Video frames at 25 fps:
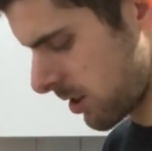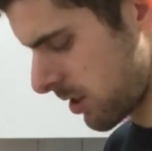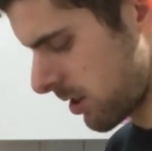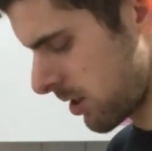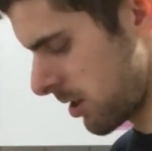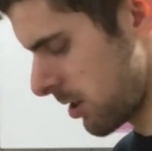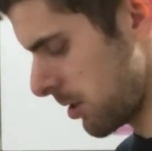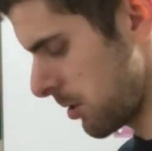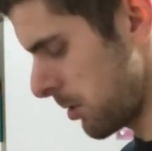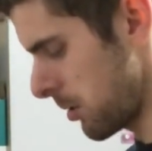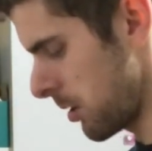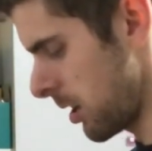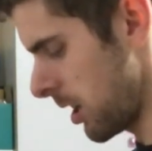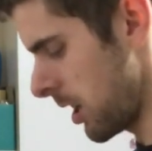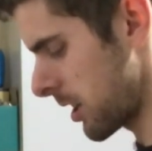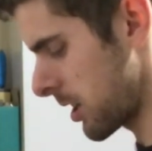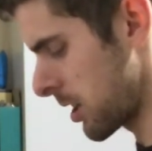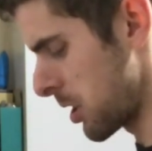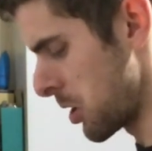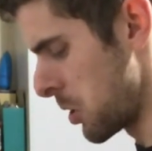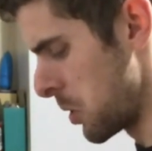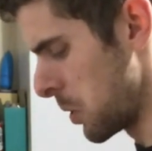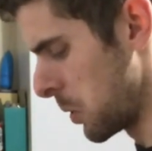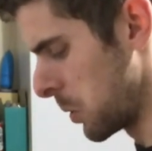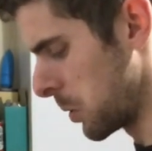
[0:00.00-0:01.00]
Do like a
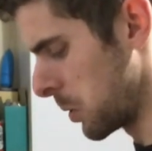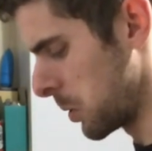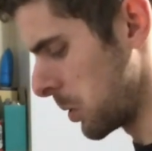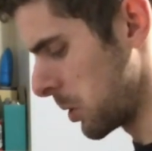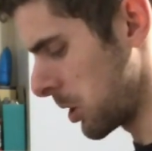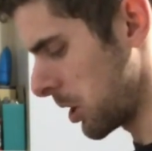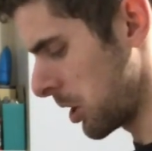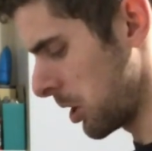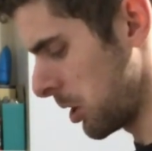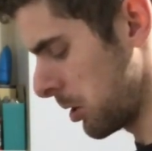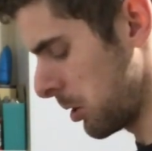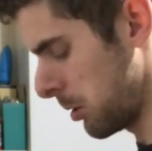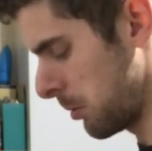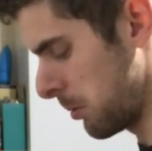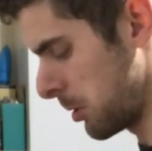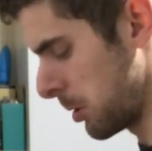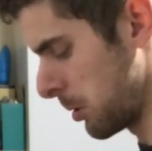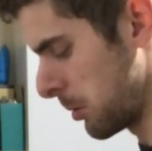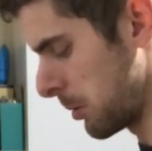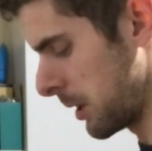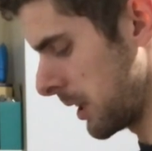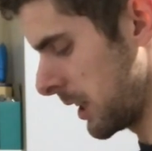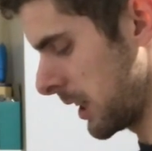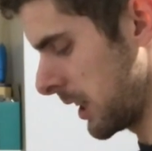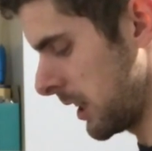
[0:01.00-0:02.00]
Knorr cube,
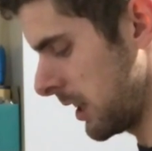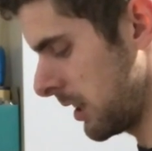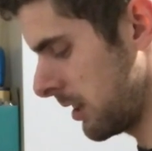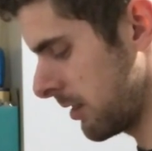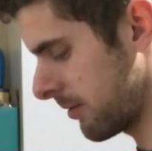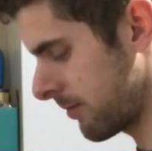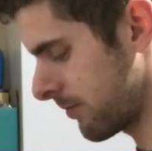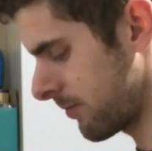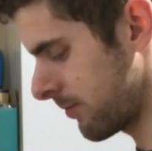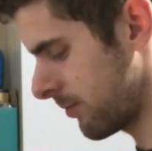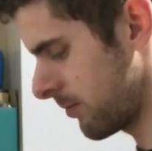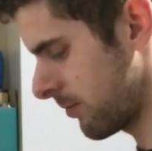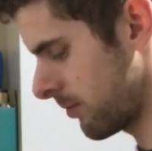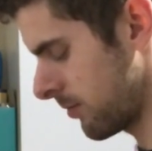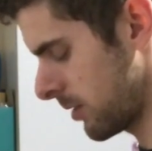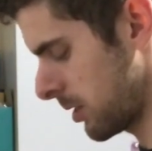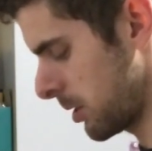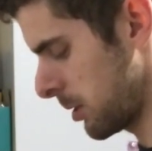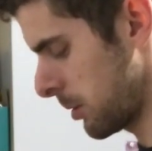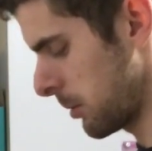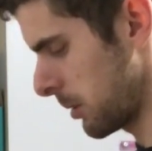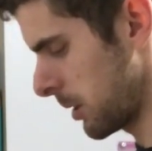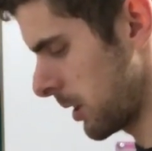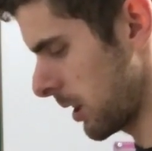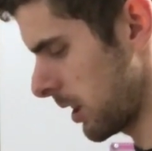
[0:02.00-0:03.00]
do we? Here
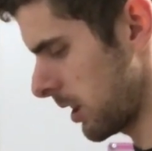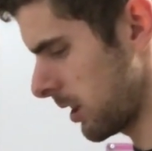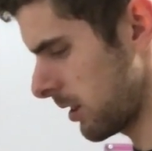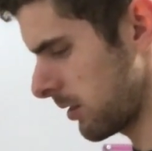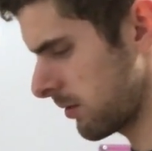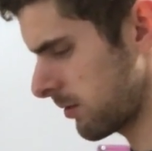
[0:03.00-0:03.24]
we go.